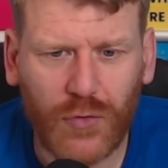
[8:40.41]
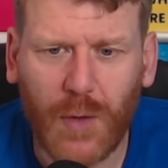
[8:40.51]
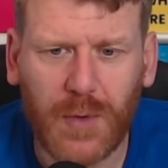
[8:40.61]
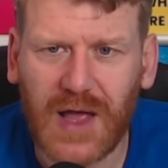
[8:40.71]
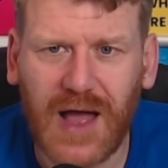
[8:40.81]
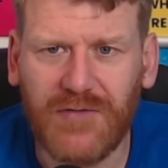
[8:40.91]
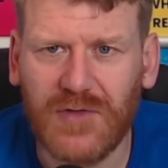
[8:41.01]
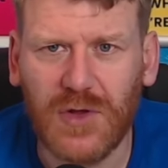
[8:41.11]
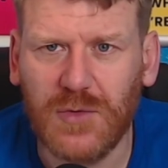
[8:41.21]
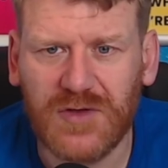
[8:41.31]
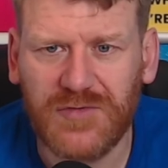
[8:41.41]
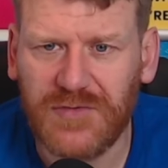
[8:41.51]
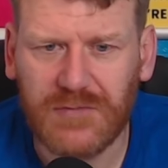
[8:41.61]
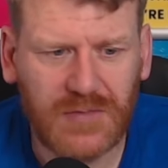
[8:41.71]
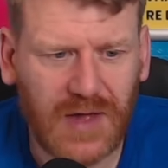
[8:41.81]
Dominic Calvert-Lewin
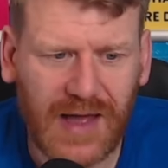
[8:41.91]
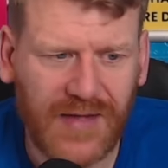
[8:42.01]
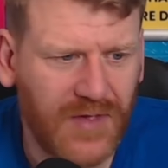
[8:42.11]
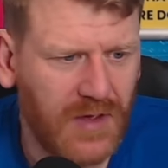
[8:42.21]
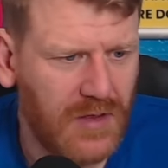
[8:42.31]
have had